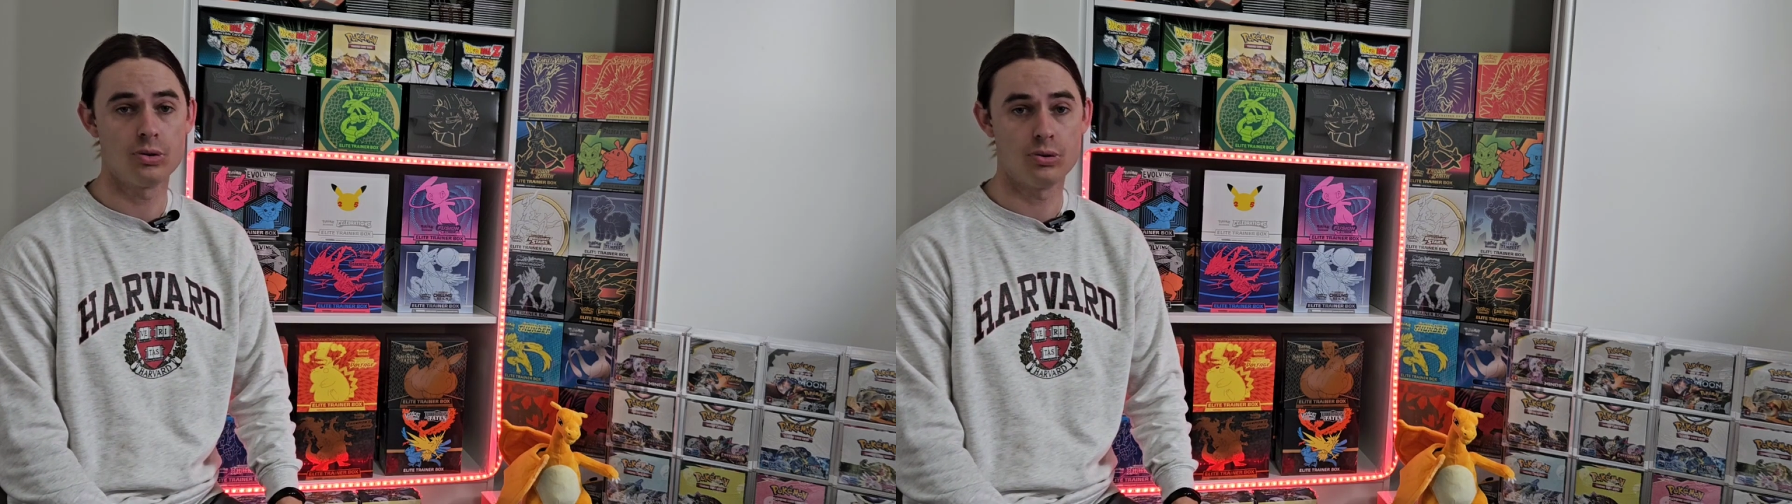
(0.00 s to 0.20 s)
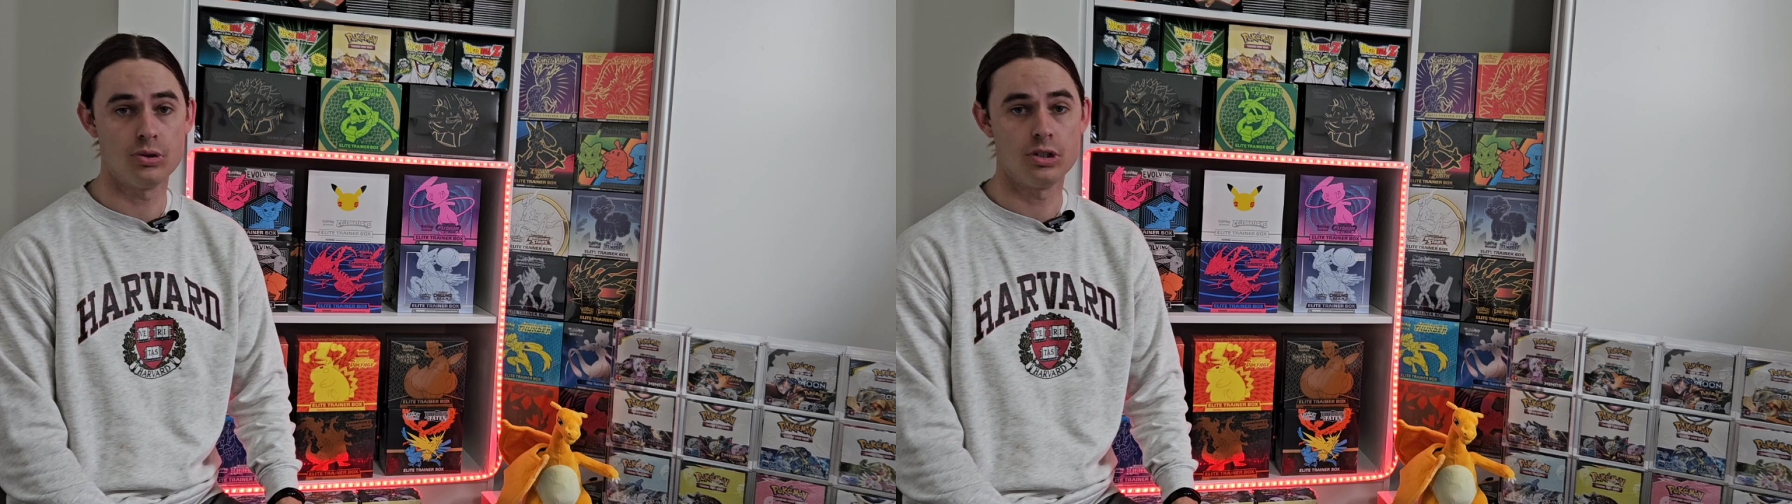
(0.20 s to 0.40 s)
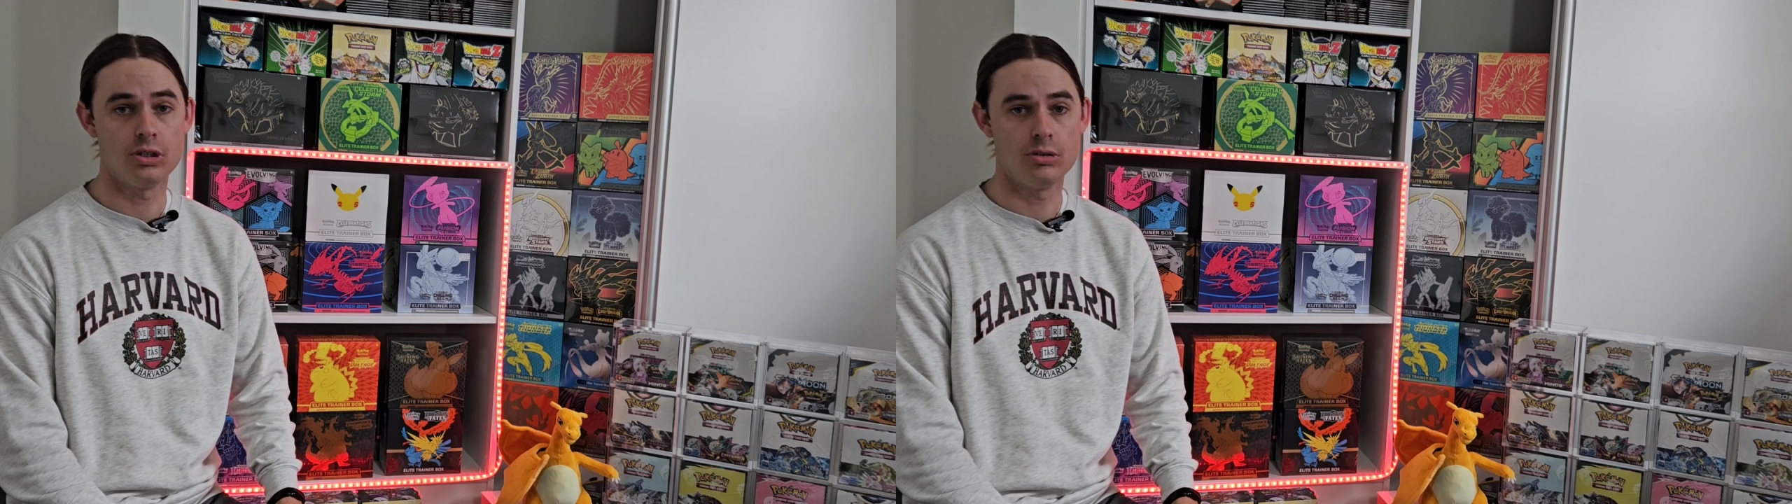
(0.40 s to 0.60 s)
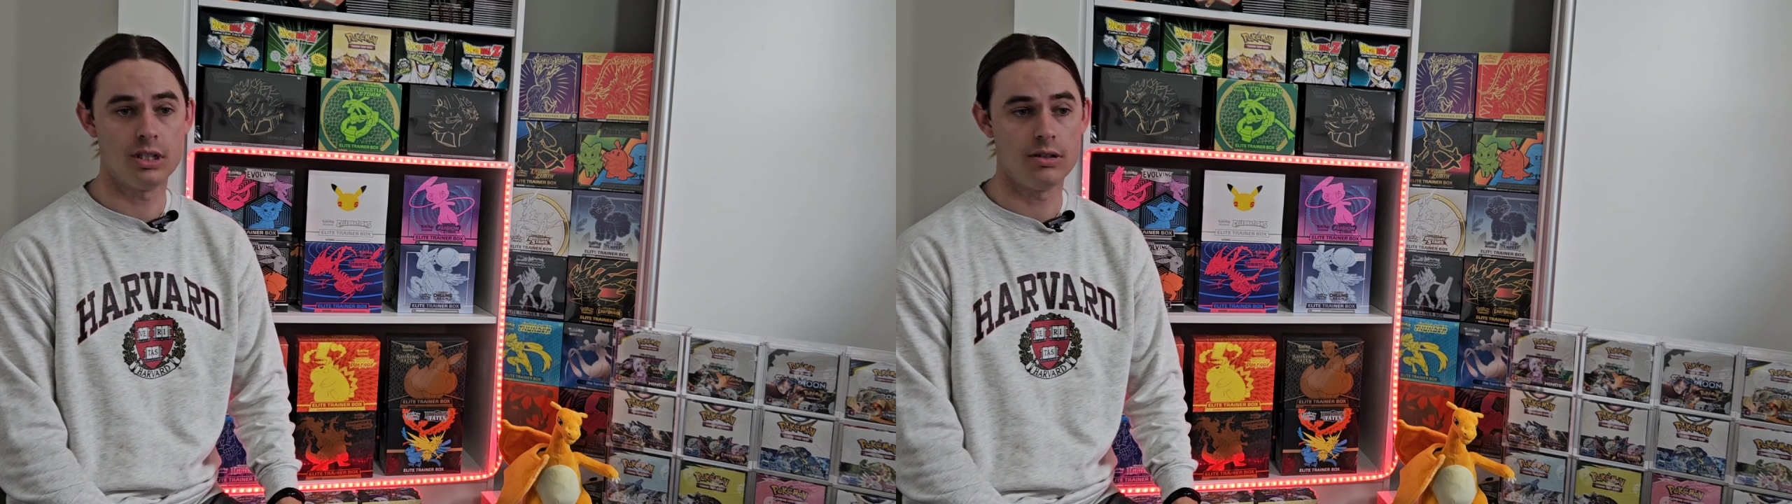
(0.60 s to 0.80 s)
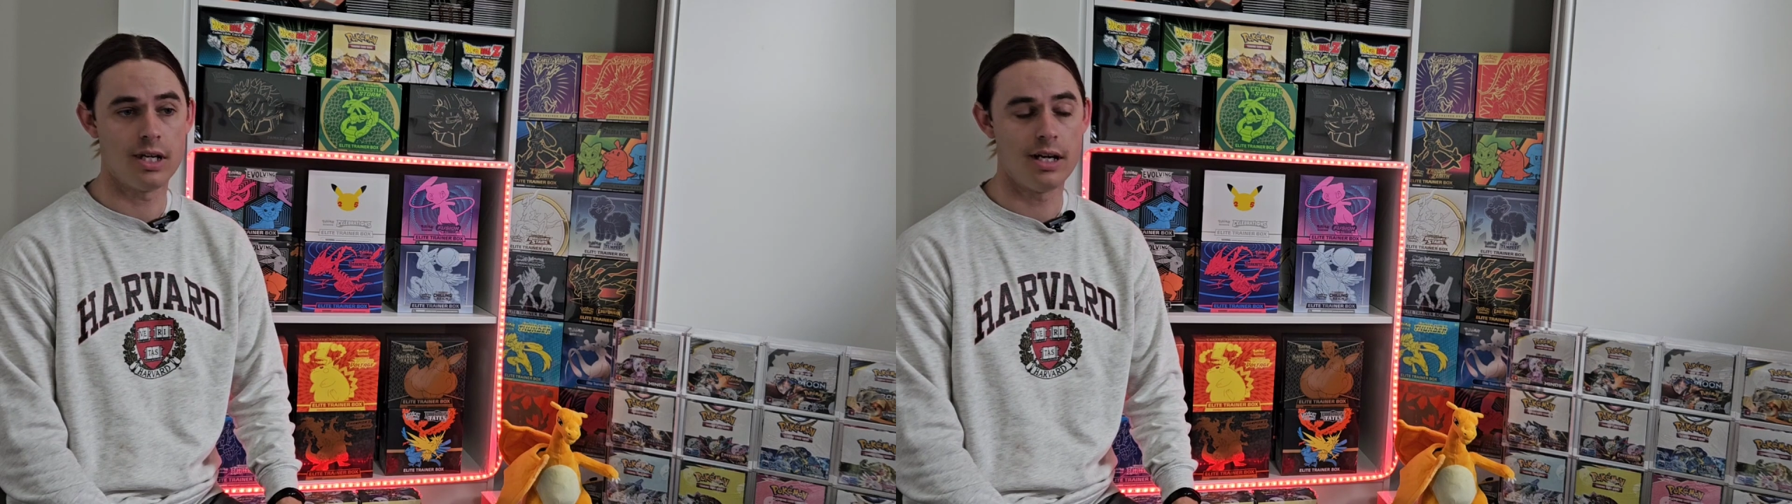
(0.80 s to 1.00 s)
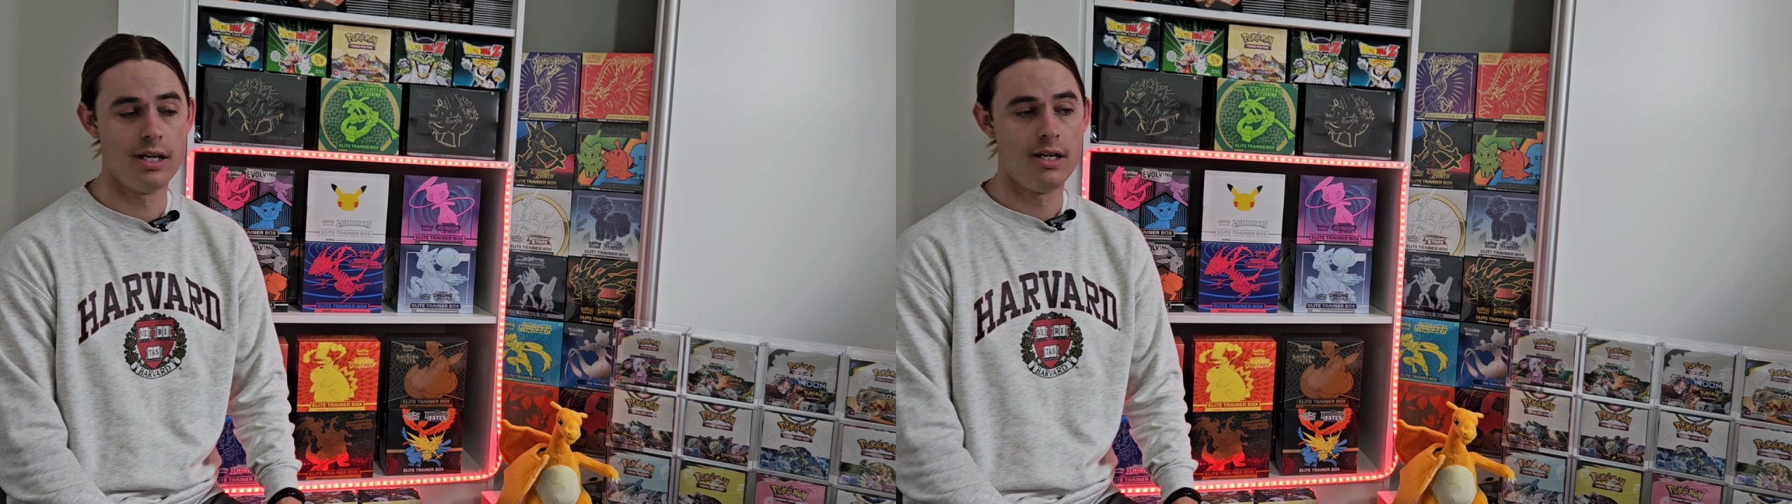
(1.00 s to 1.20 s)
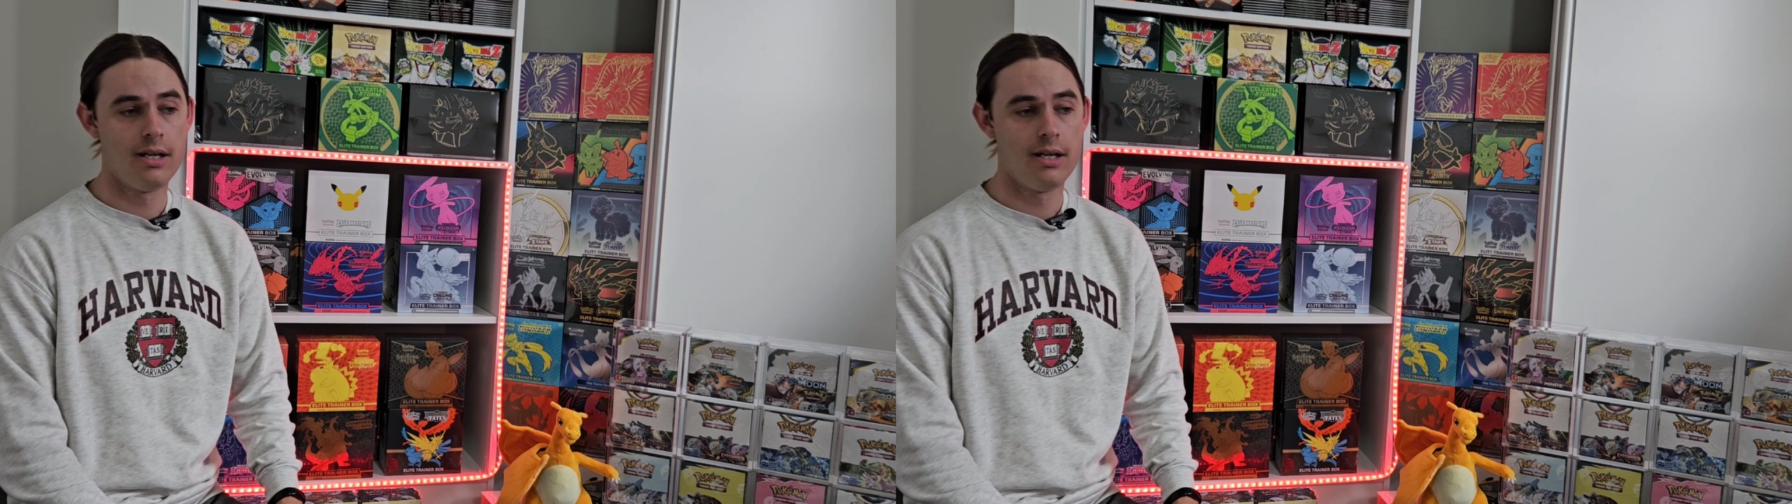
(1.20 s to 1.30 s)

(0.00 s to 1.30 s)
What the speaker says: Sword and Shield era